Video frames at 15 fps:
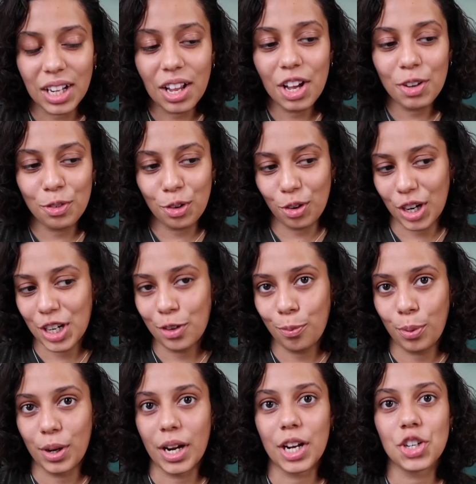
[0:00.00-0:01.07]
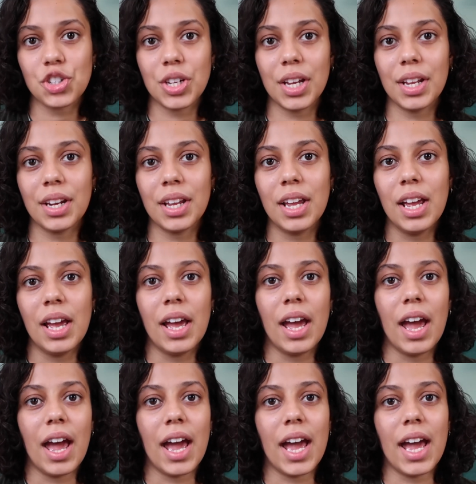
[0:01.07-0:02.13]
of creative production,
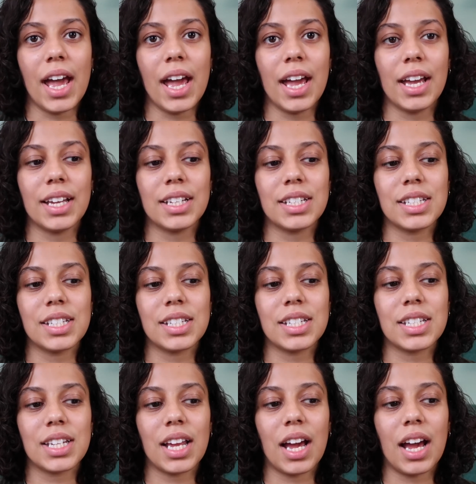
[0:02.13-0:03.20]
and